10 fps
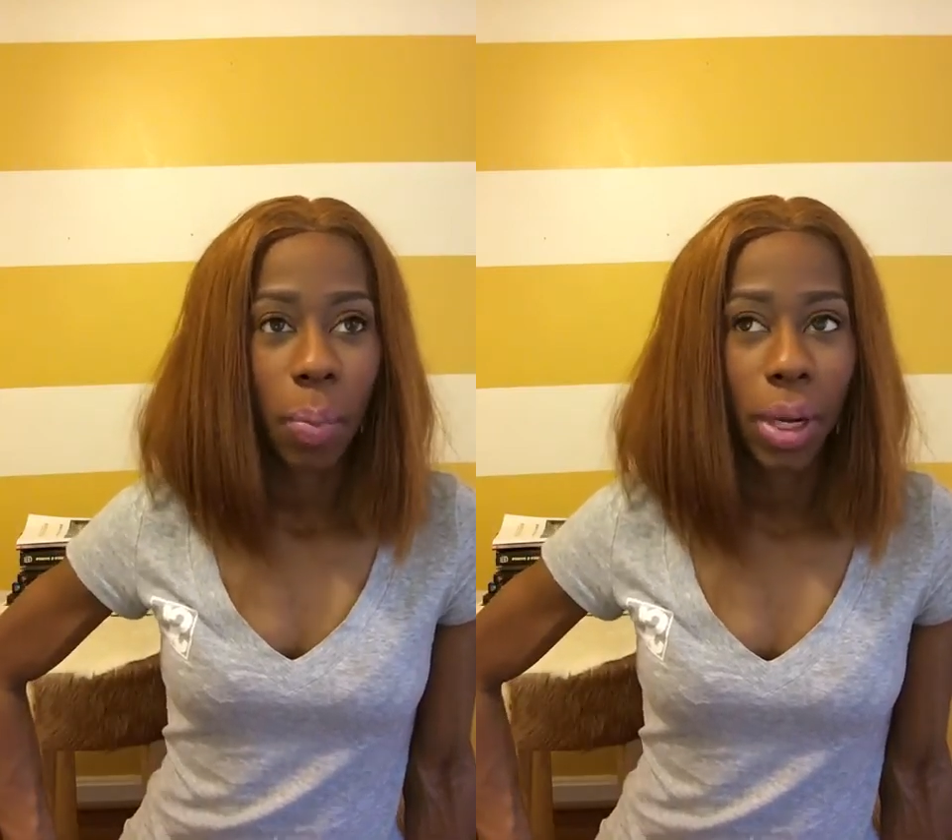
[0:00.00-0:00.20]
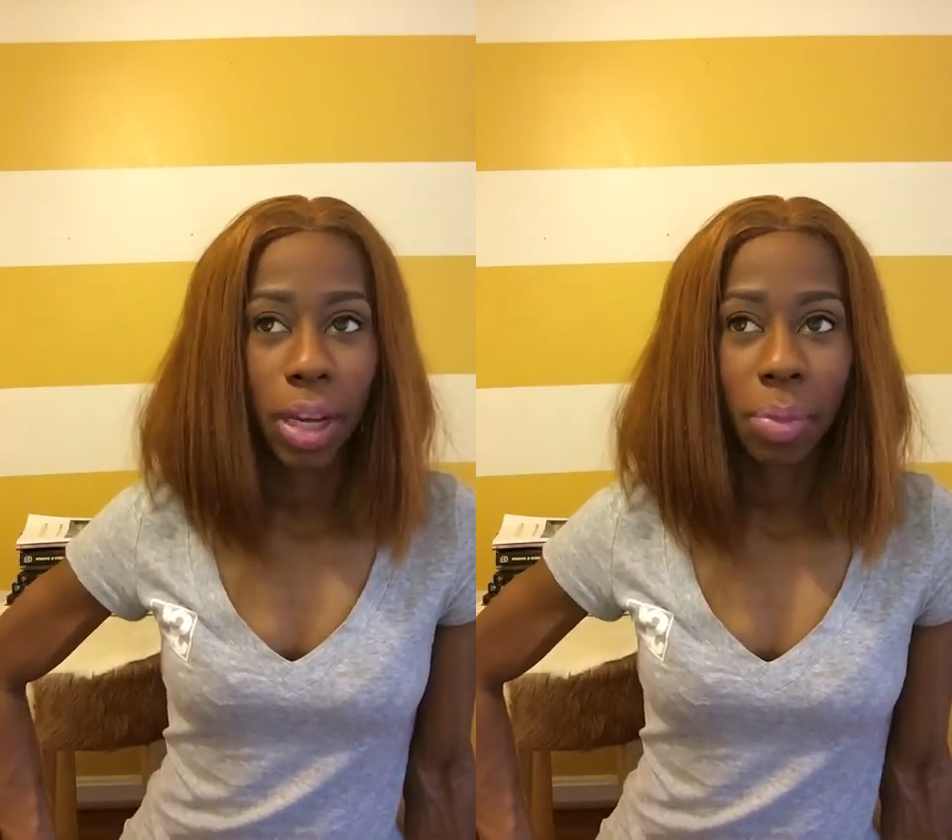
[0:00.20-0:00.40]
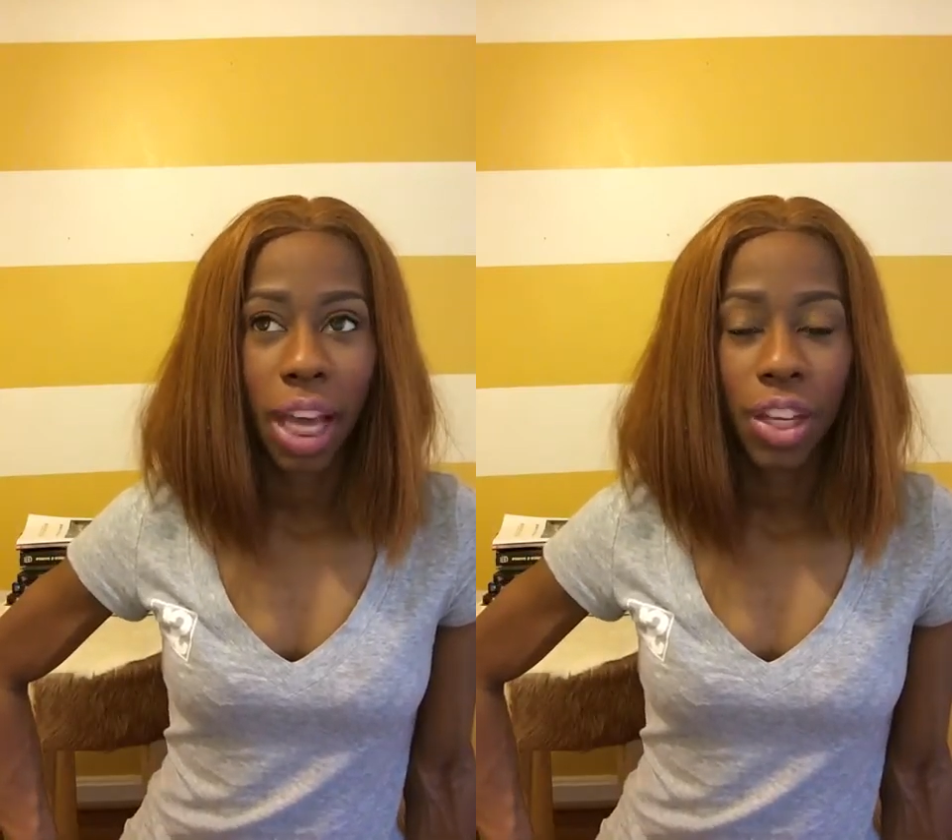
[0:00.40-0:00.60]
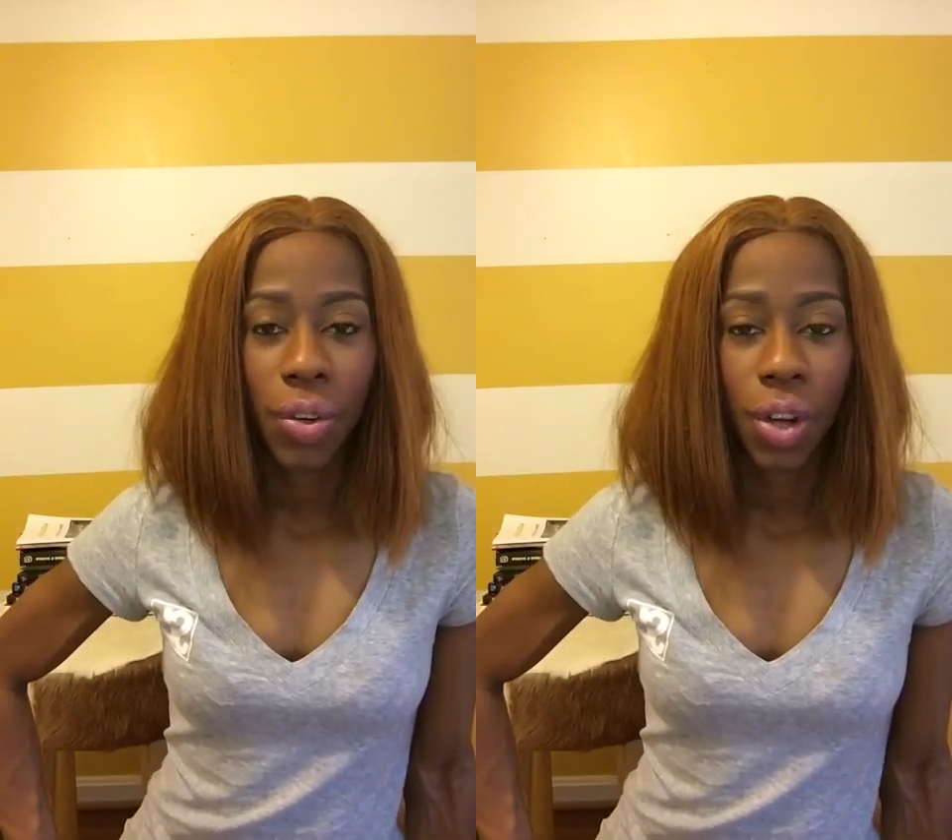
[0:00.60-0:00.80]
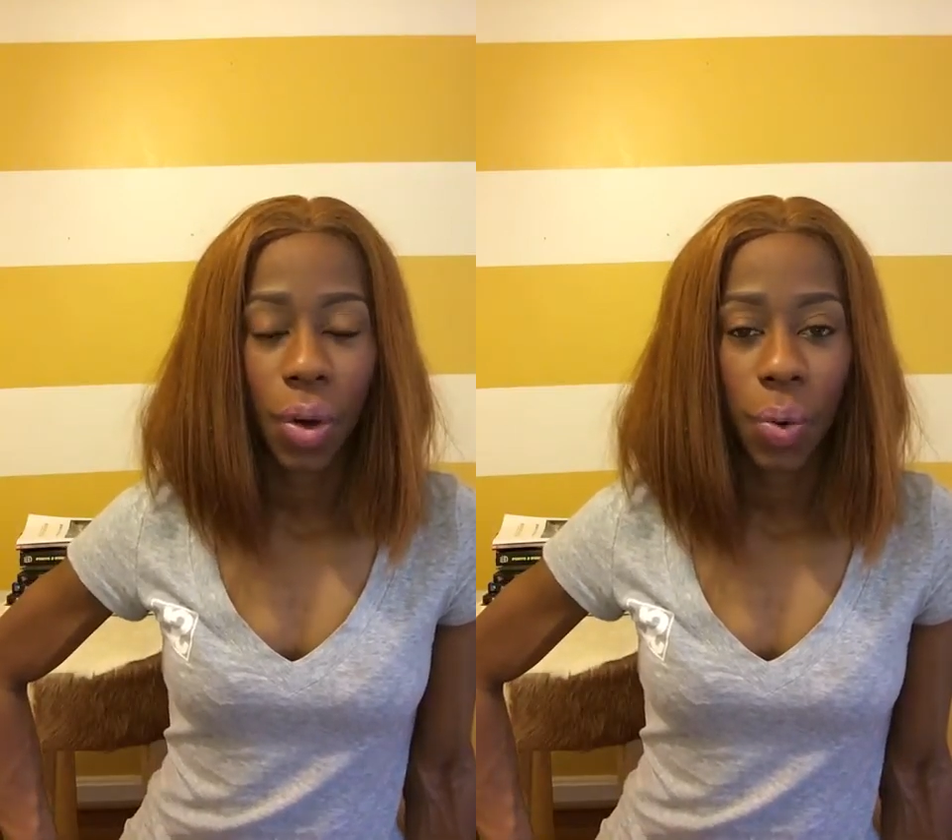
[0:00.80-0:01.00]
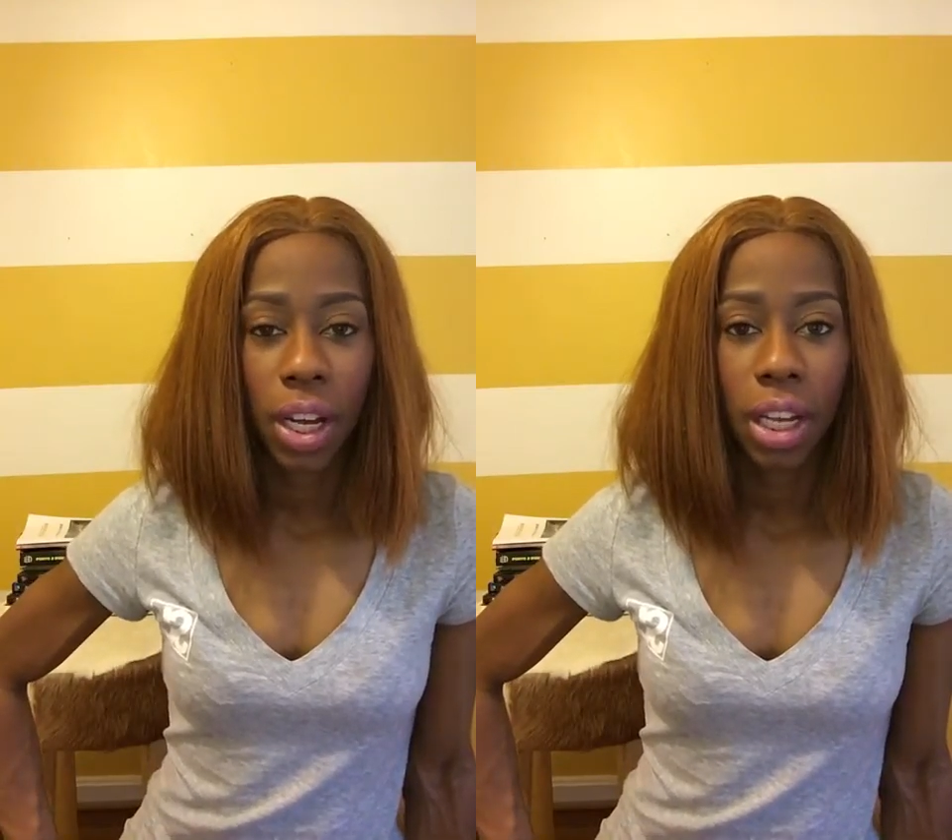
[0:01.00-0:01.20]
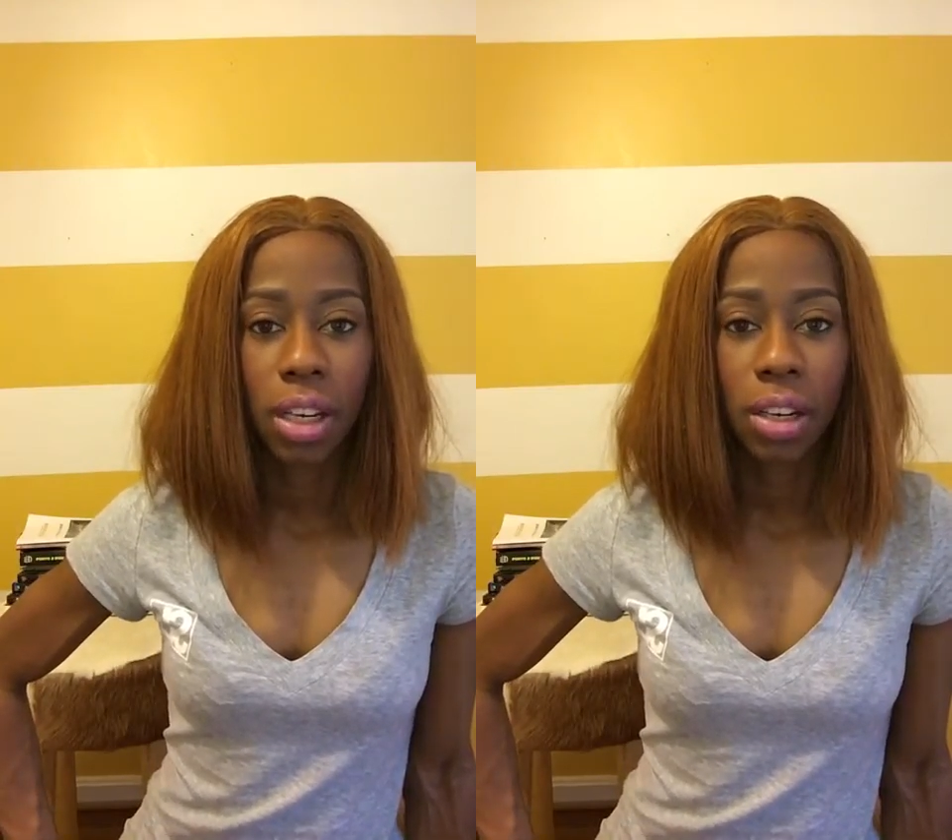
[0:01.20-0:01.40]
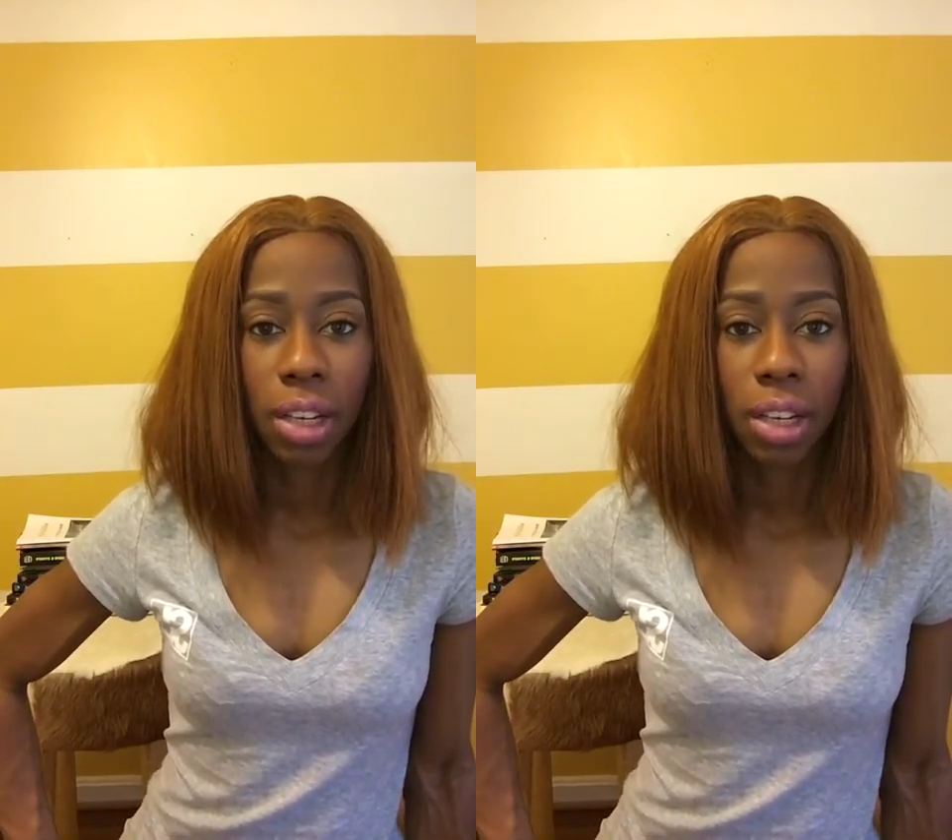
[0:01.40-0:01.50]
But I'm like, you know what?